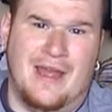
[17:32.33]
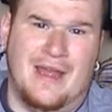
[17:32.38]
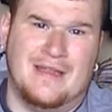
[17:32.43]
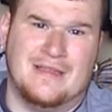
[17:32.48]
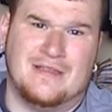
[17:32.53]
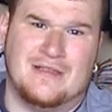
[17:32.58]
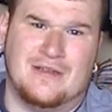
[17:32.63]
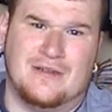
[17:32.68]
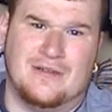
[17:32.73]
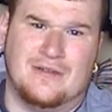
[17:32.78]

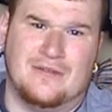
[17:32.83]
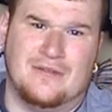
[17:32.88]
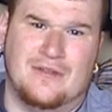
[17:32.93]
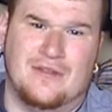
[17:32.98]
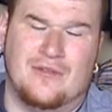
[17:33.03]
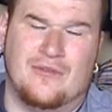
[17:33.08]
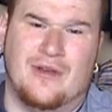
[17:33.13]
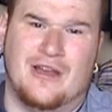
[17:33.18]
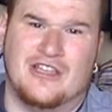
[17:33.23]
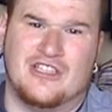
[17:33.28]
answer
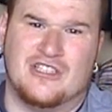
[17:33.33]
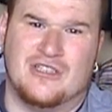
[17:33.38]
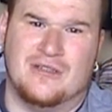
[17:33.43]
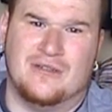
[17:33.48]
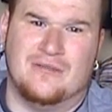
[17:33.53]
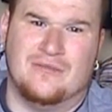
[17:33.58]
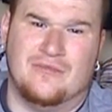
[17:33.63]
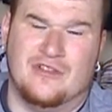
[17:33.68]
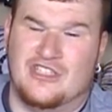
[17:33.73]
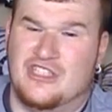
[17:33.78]
to the question,
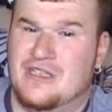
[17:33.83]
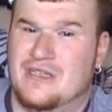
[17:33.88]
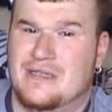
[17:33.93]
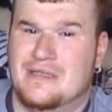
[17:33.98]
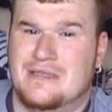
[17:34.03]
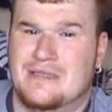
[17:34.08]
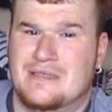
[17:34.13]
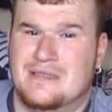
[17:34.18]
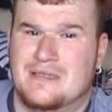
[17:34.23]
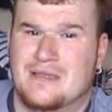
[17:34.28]
which
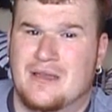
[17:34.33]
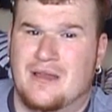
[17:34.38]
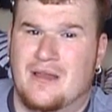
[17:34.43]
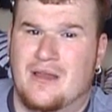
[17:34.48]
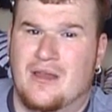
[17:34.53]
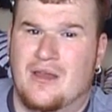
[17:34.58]
is,